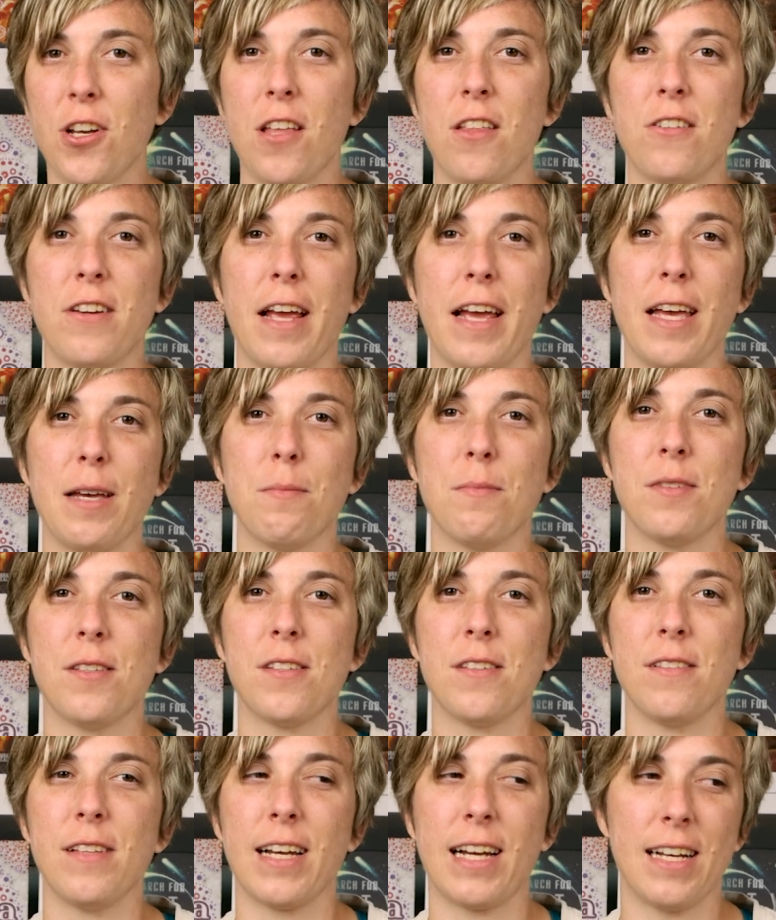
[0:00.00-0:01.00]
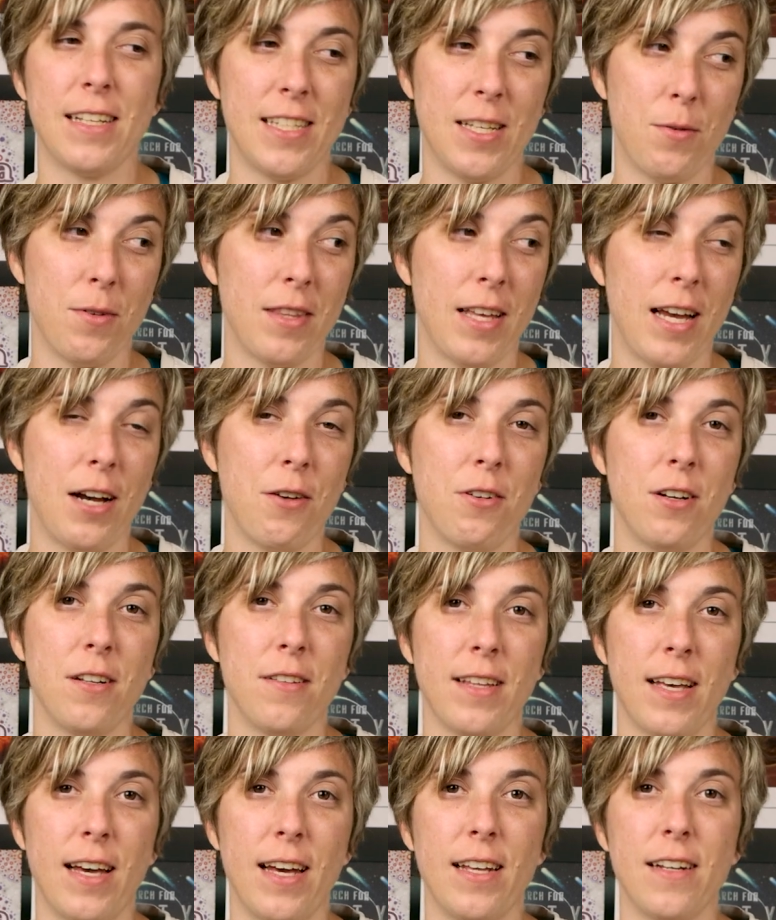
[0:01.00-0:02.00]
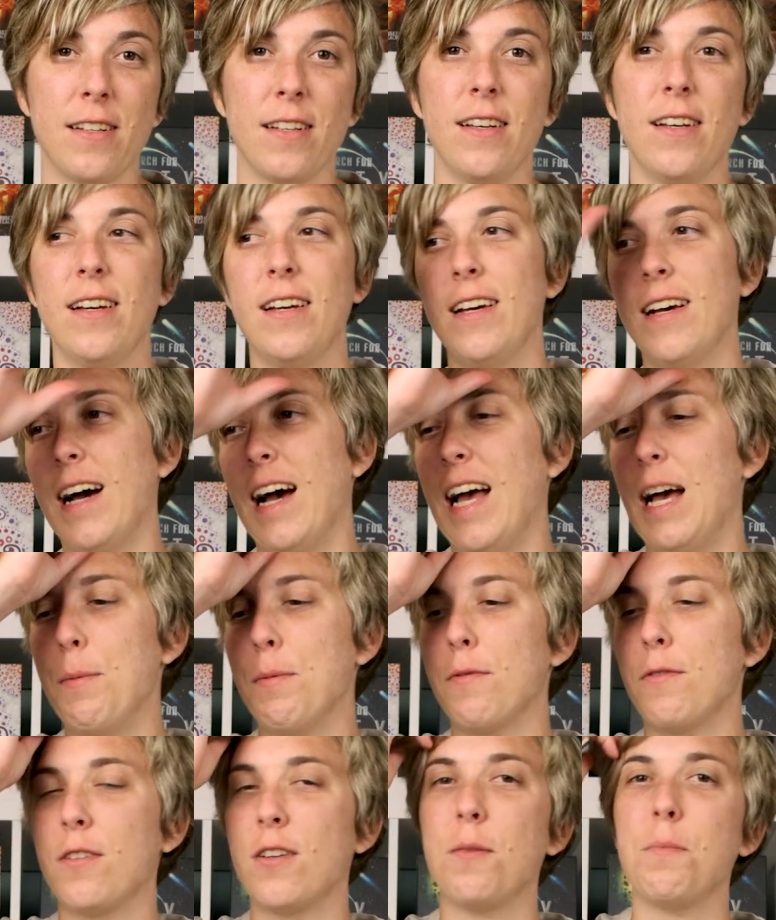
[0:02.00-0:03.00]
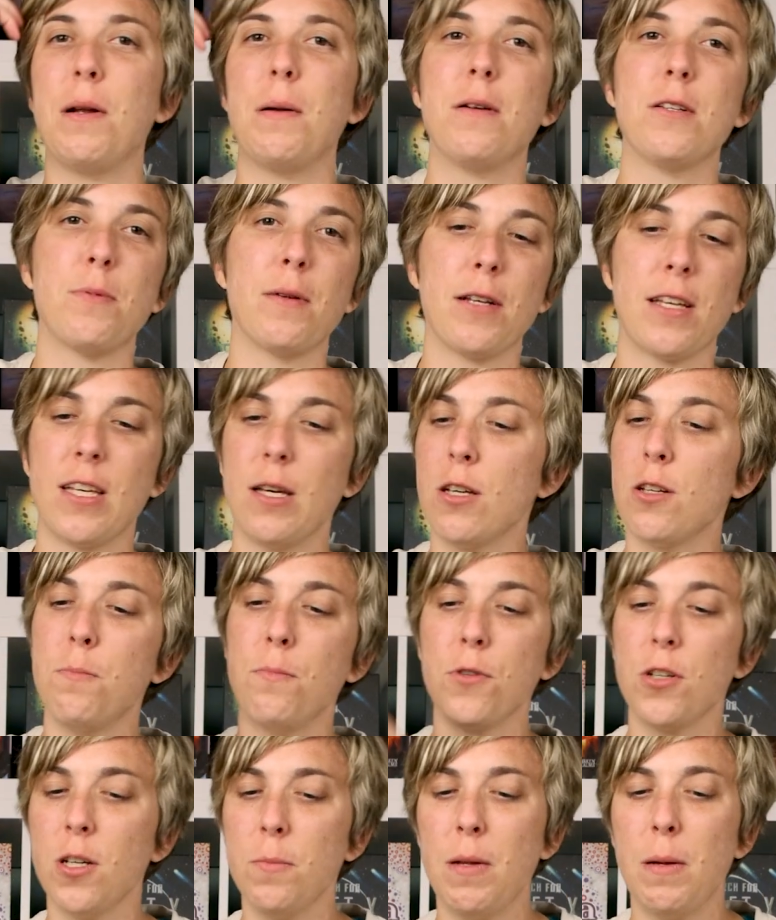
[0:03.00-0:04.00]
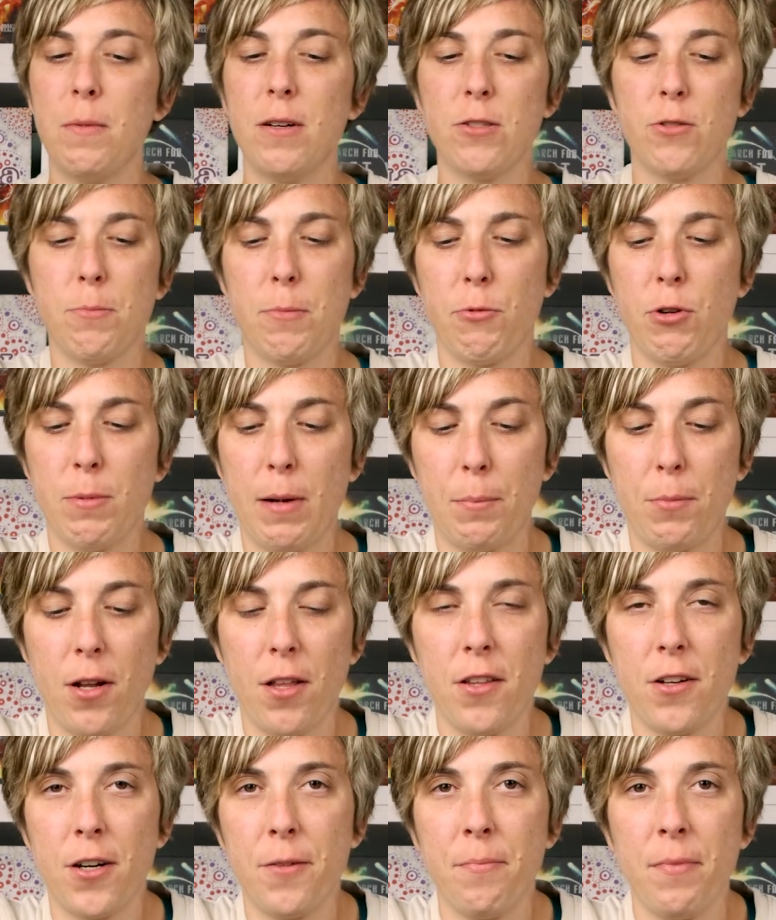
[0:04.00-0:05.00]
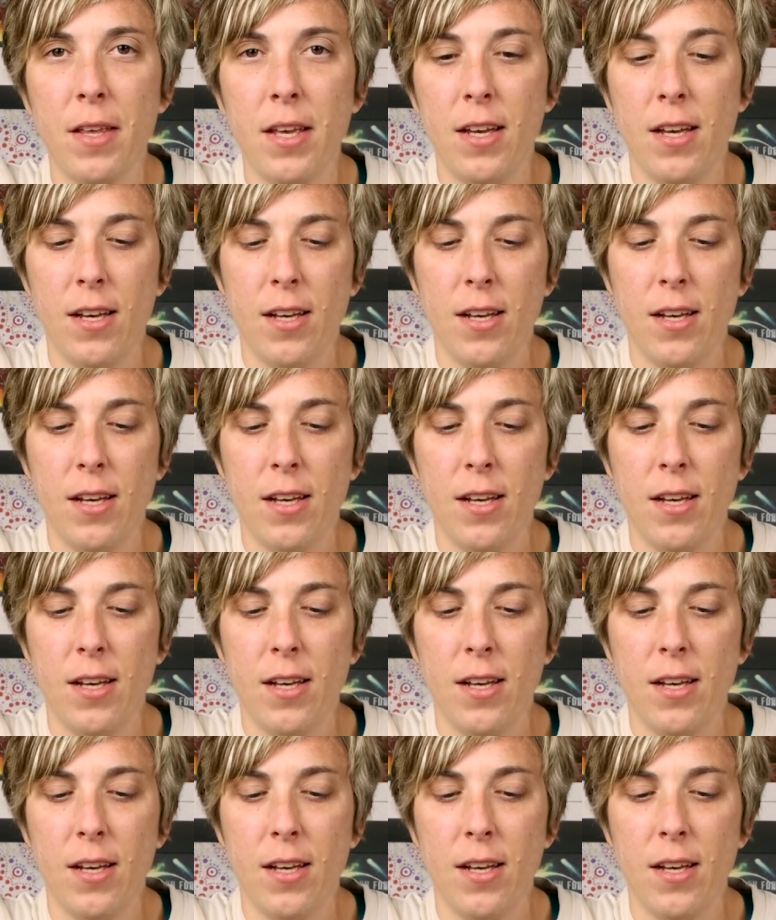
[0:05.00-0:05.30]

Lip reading: other games, like I said with that one, that I had good memories with my brother.